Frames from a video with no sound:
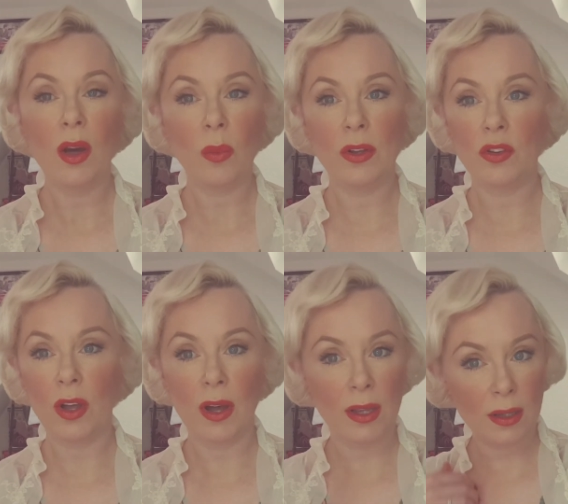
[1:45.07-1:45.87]
which
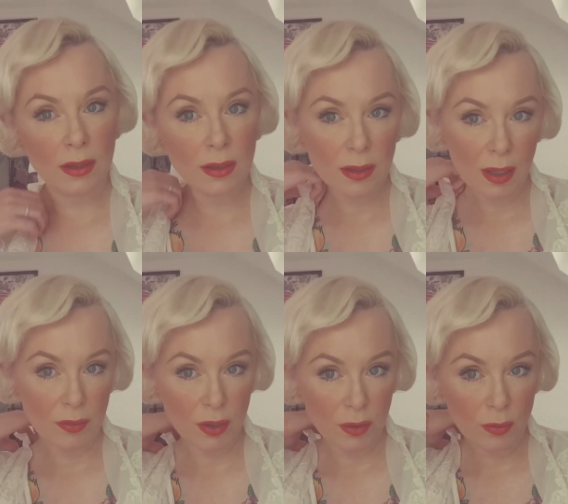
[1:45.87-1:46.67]
I
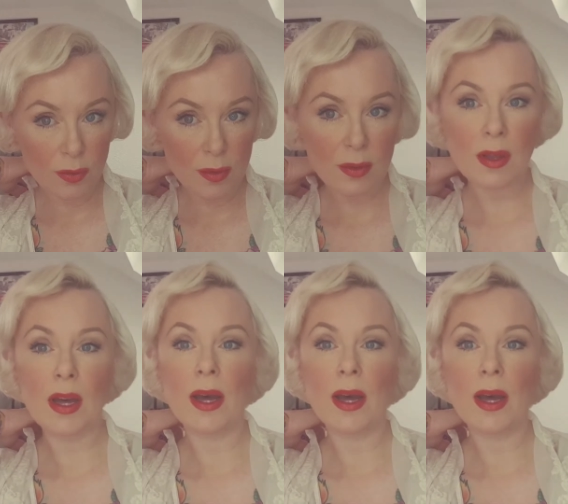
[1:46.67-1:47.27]
haven't used